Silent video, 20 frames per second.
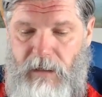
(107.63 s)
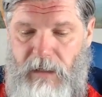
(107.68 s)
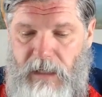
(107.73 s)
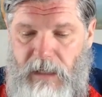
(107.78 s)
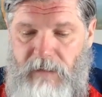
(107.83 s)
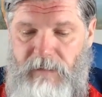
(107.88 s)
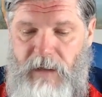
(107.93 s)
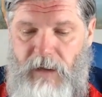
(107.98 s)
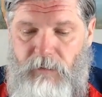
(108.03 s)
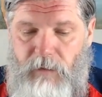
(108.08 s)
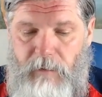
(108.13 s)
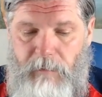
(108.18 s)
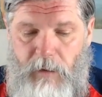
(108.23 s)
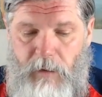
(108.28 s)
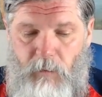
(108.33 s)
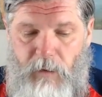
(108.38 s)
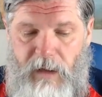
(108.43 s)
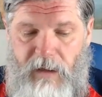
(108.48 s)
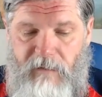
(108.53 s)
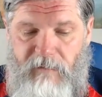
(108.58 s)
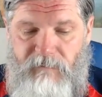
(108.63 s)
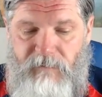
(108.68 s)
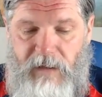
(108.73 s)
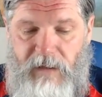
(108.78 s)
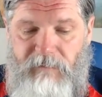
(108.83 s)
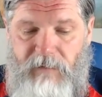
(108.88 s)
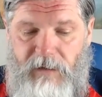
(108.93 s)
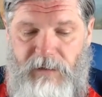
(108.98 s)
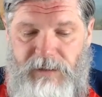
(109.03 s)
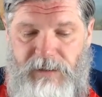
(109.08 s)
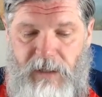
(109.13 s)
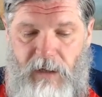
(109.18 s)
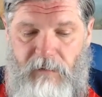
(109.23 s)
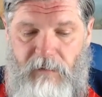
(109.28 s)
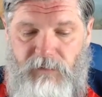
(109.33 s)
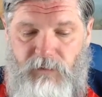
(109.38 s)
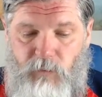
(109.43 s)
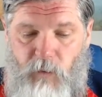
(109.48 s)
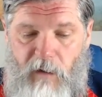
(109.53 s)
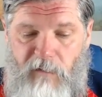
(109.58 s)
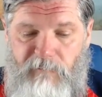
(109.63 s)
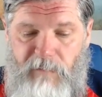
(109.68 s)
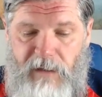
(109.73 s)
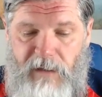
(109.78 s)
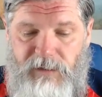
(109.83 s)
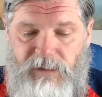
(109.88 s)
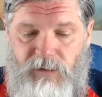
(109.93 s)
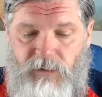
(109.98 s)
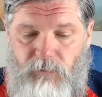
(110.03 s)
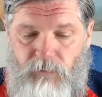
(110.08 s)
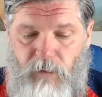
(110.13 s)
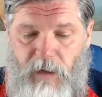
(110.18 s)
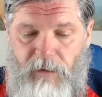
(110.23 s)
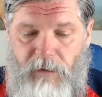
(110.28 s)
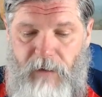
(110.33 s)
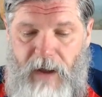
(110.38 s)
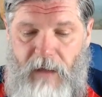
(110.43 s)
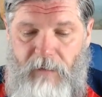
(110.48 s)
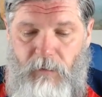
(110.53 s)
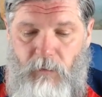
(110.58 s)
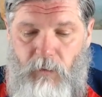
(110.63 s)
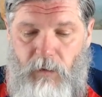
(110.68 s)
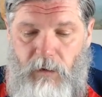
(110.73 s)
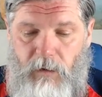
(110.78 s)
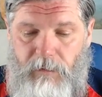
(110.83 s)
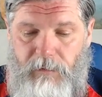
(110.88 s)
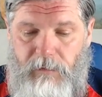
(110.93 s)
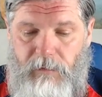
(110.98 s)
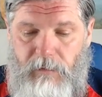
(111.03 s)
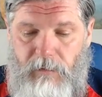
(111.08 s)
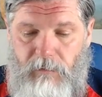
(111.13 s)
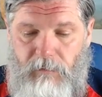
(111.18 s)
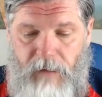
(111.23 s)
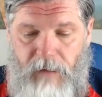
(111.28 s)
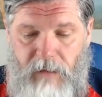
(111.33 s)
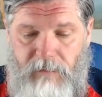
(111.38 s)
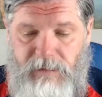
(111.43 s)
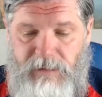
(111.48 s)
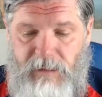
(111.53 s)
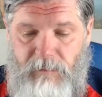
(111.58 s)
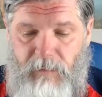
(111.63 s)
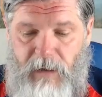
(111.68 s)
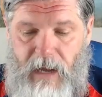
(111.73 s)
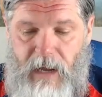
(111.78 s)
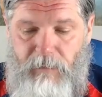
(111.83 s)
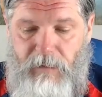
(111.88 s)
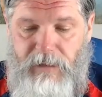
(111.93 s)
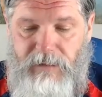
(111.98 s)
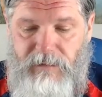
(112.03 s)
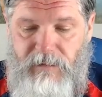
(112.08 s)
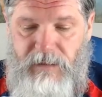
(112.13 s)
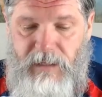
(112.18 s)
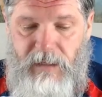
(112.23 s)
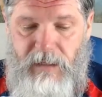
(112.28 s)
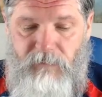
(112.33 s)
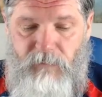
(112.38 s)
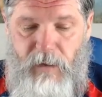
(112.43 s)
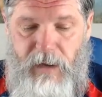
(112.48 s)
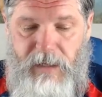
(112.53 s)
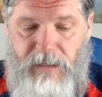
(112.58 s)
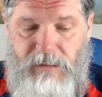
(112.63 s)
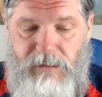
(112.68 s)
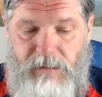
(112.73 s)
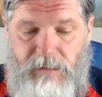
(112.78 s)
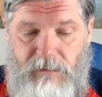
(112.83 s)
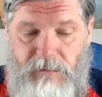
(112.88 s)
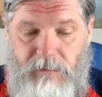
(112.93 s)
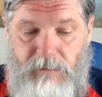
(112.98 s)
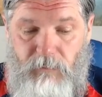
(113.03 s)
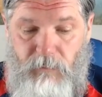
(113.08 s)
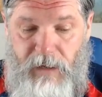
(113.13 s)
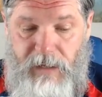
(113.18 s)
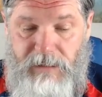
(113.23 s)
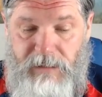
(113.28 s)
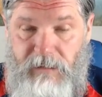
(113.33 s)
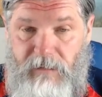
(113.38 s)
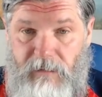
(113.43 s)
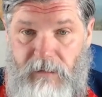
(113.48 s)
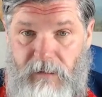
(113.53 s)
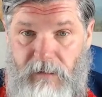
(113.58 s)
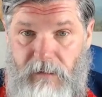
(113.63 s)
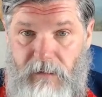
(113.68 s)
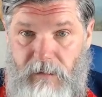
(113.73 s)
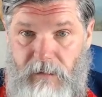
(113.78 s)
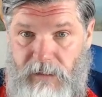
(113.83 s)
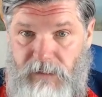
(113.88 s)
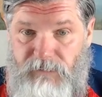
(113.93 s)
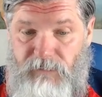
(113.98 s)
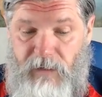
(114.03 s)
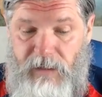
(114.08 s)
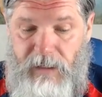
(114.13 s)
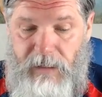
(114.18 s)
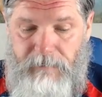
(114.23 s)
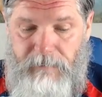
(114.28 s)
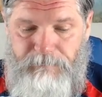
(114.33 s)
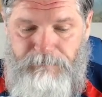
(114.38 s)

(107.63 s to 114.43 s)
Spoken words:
In the agreement, we have given ourselves 12 months to run around the world, around Zimbabwe, to think of ways of raising this funding.